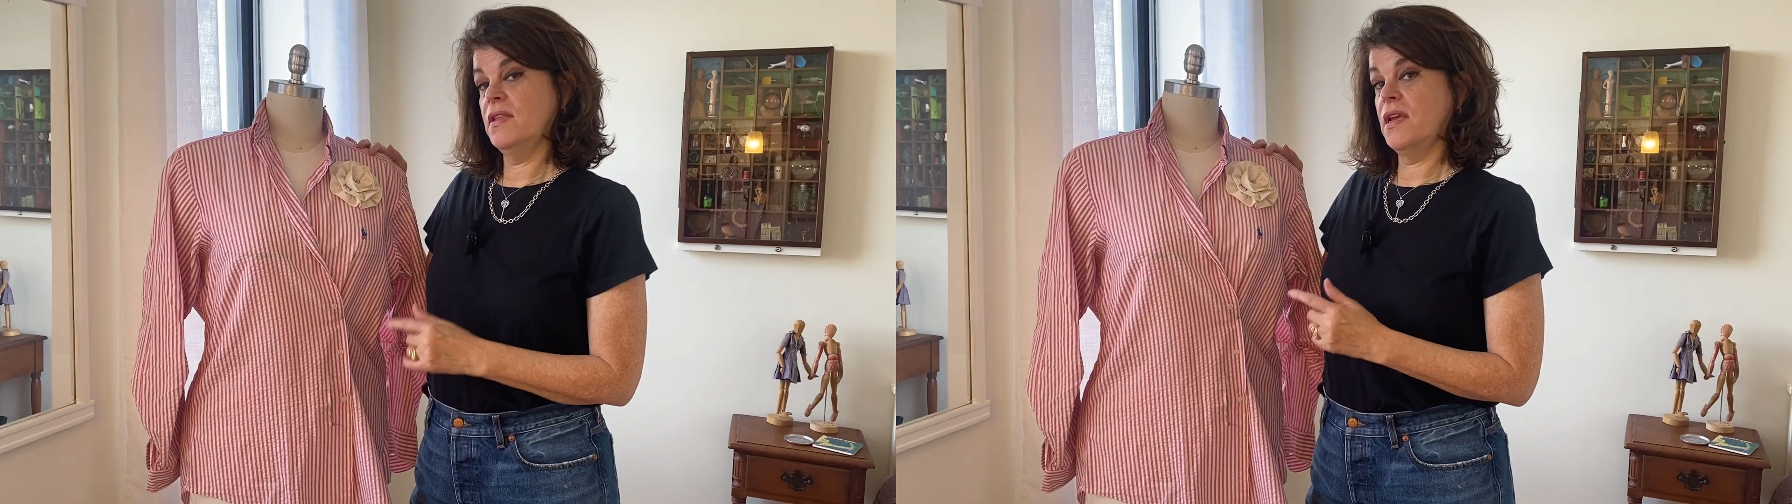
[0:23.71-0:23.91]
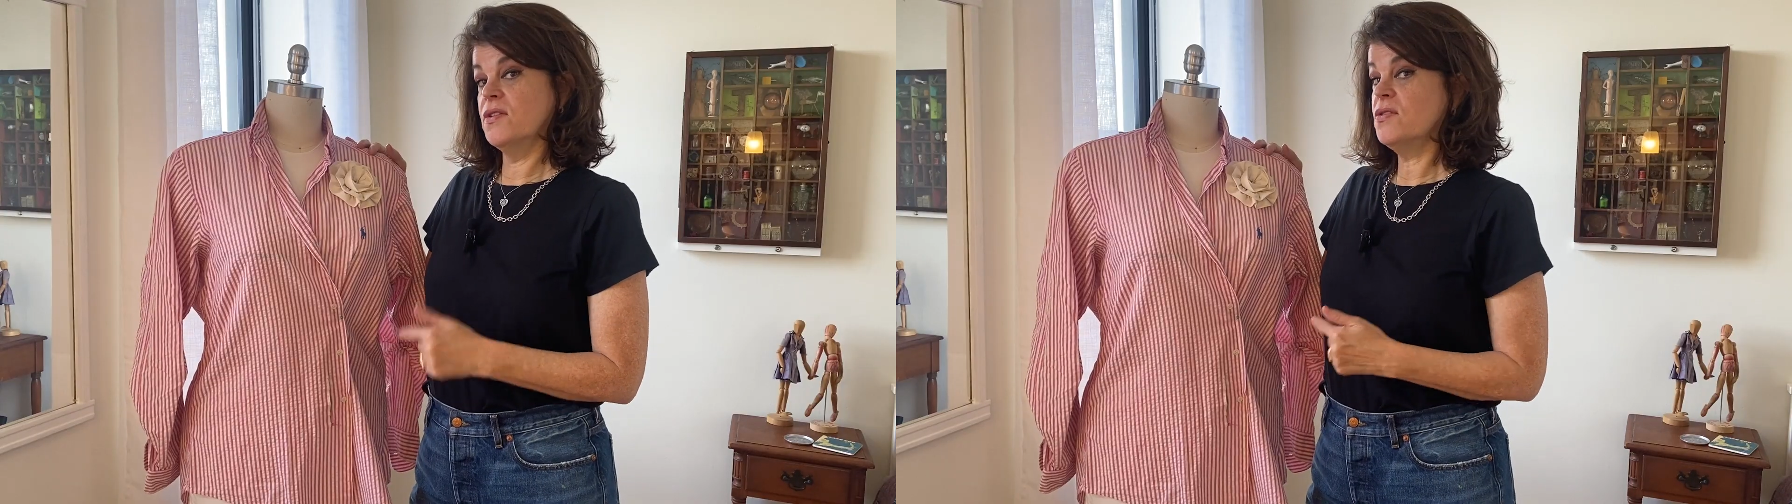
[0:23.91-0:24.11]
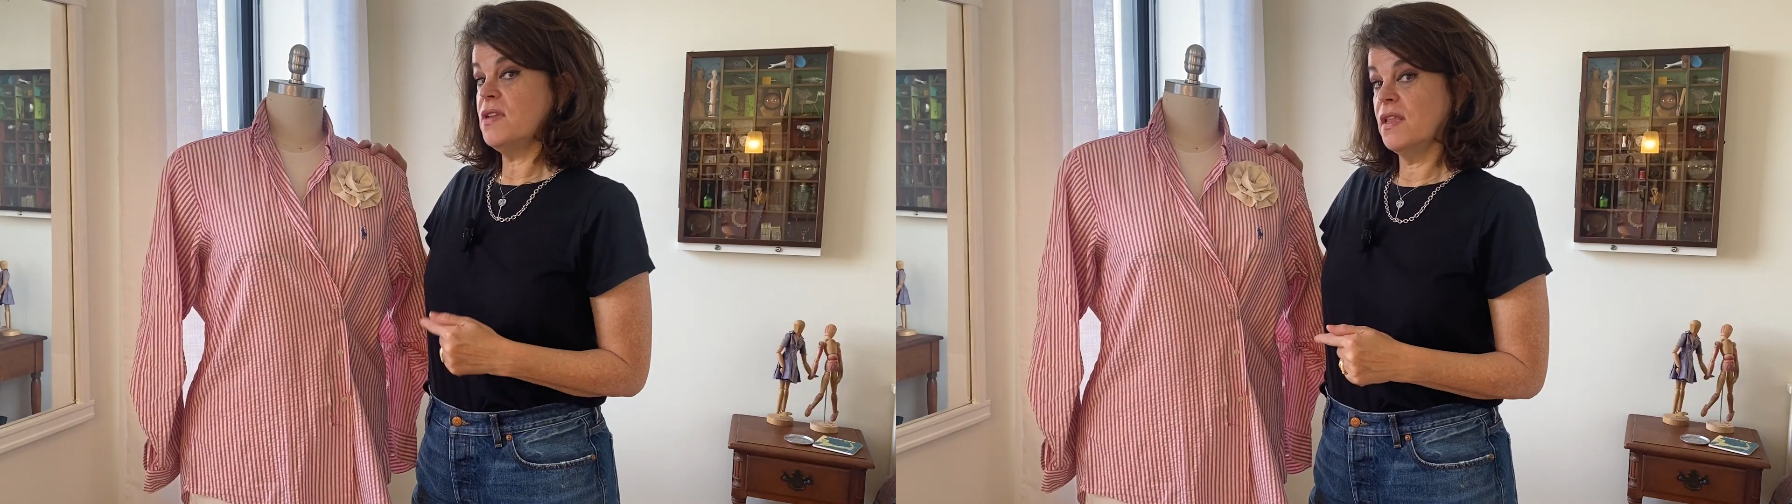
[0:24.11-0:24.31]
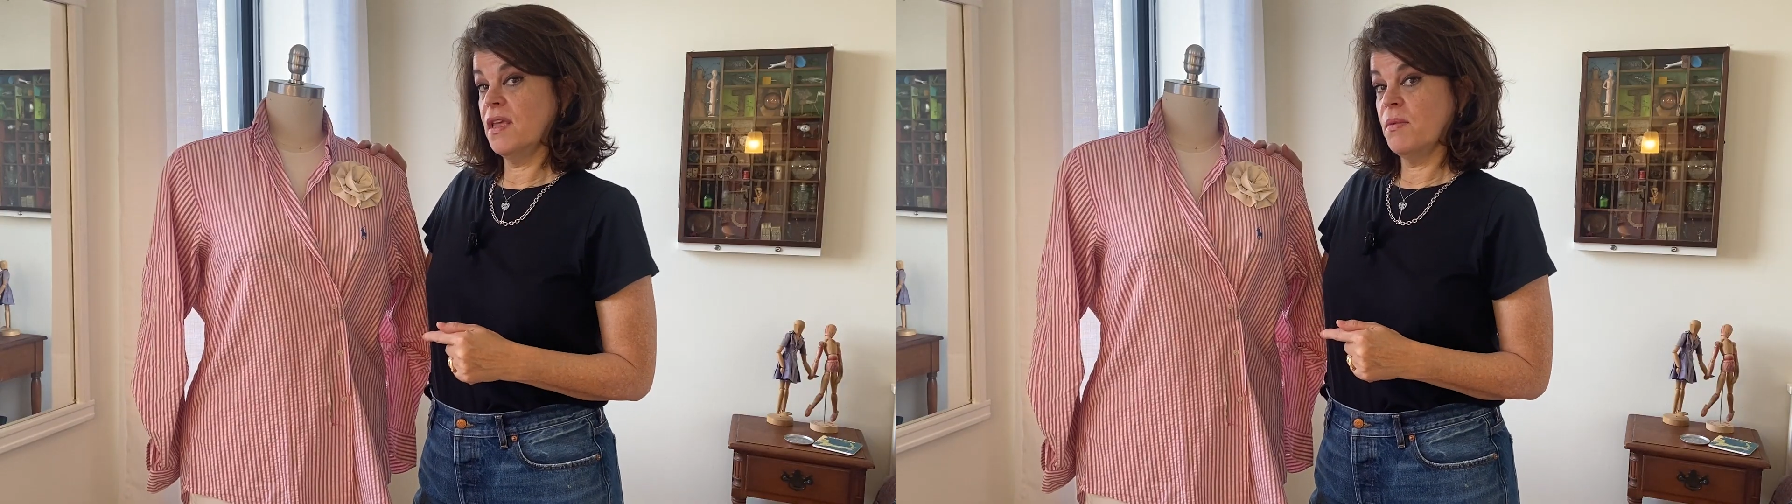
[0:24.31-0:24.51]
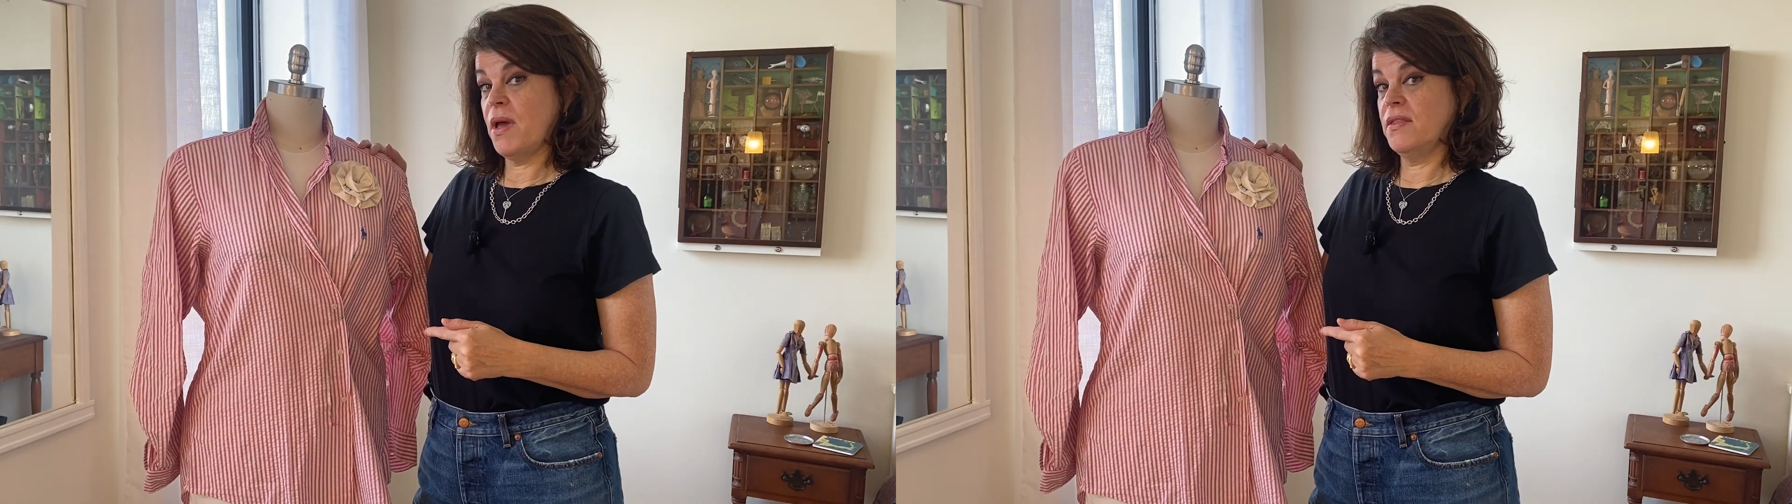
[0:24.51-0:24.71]
The interesting
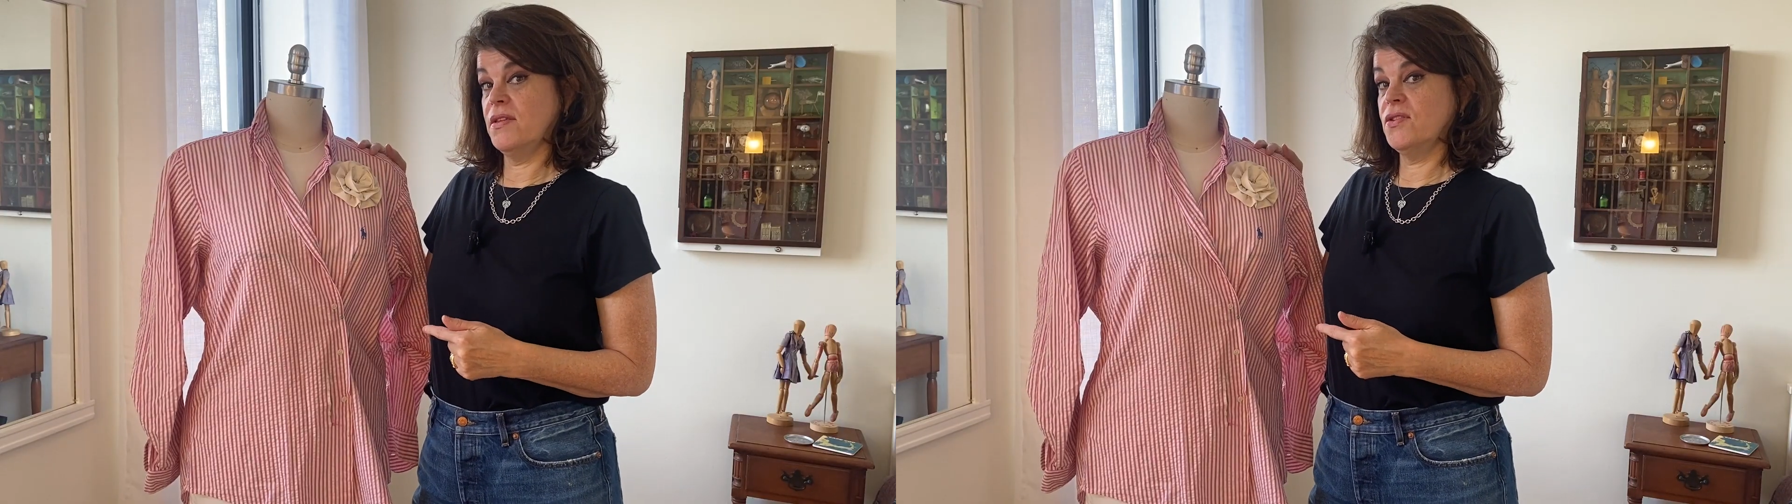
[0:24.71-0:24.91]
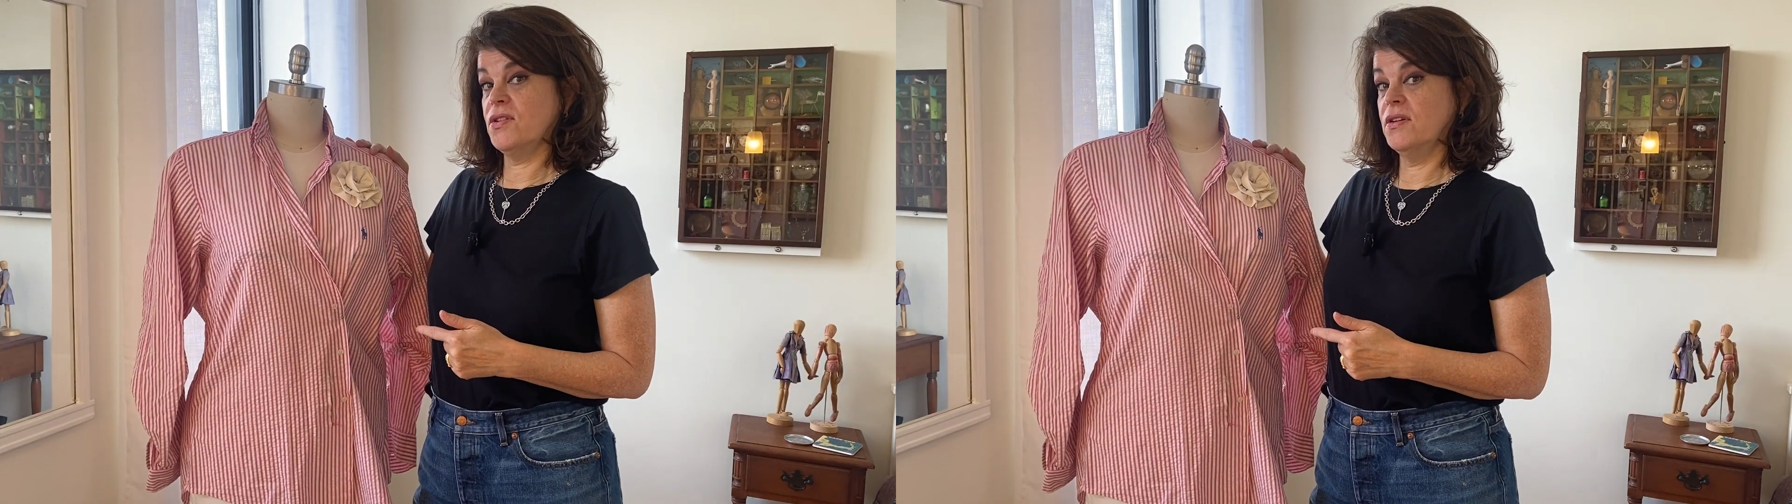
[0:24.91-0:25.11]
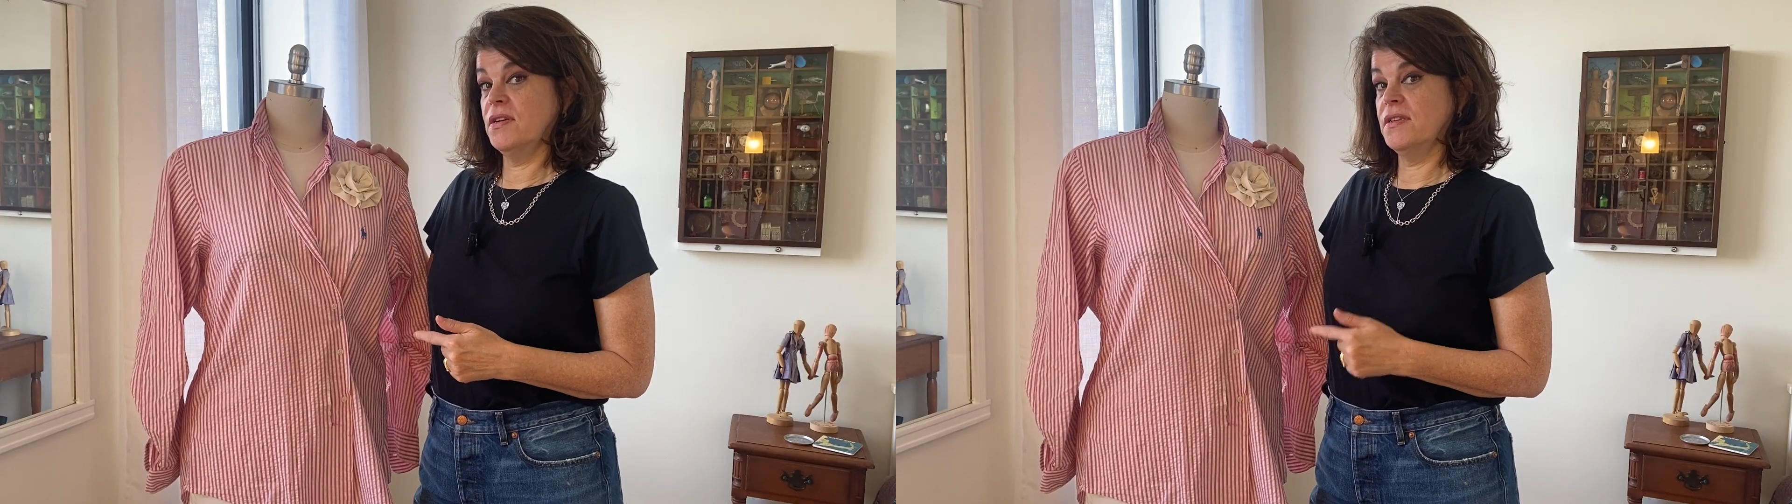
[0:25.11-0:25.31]
thing about this shirt